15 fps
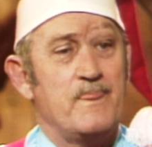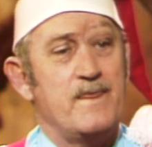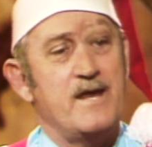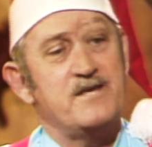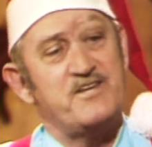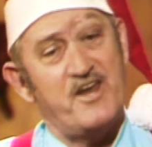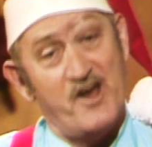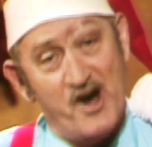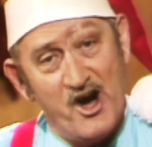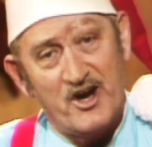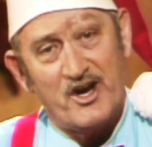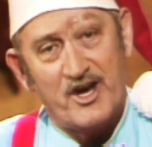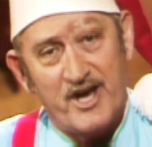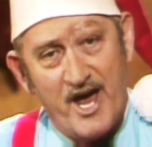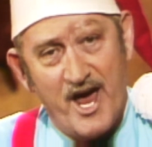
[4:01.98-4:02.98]
He said,
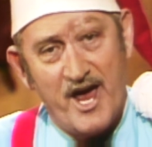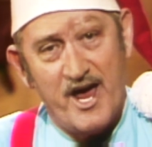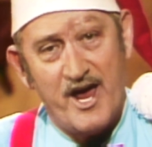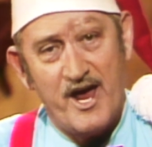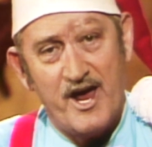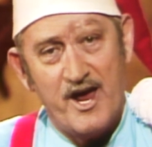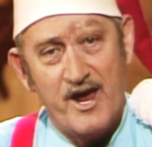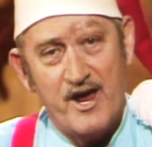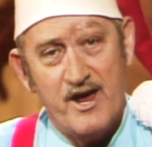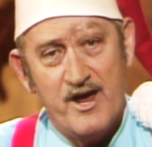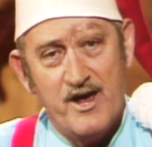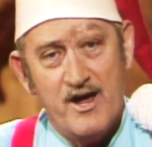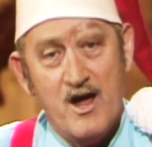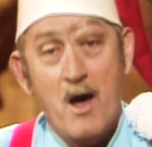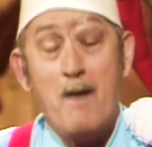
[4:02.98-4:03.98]
okay,
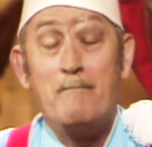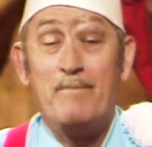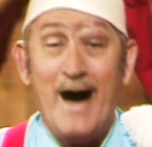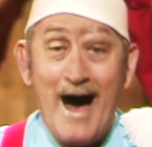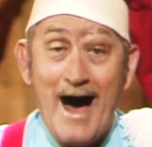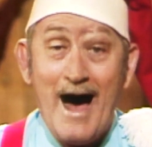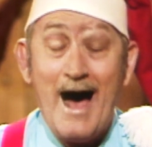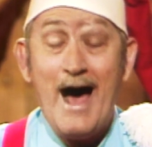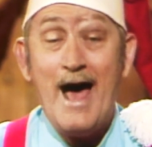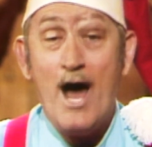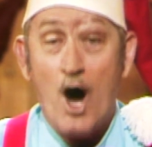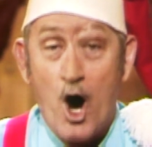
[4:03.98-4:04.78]
pi